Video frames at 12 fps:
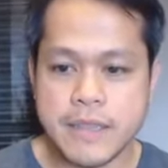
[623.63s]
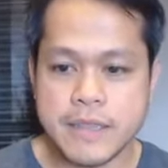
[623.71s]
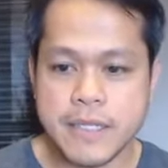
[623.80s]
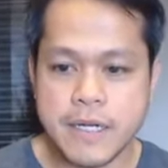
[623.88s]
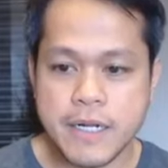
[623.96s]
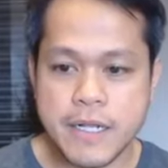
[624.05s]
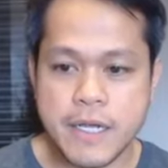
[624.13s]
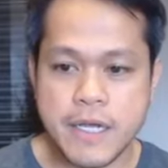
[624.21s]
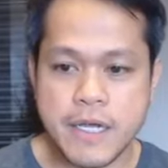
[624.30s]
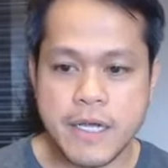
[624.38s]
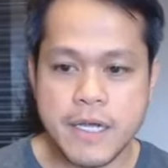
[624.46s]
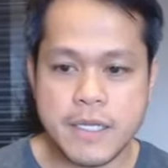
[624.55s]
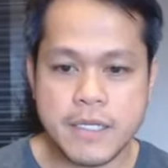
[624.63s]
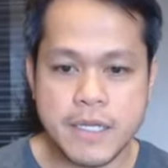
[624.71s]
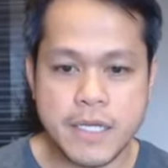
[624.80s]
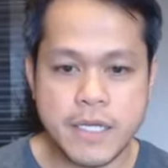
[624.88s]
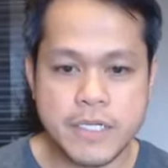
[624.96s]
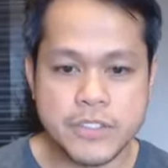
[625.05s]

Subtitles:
tantararan, click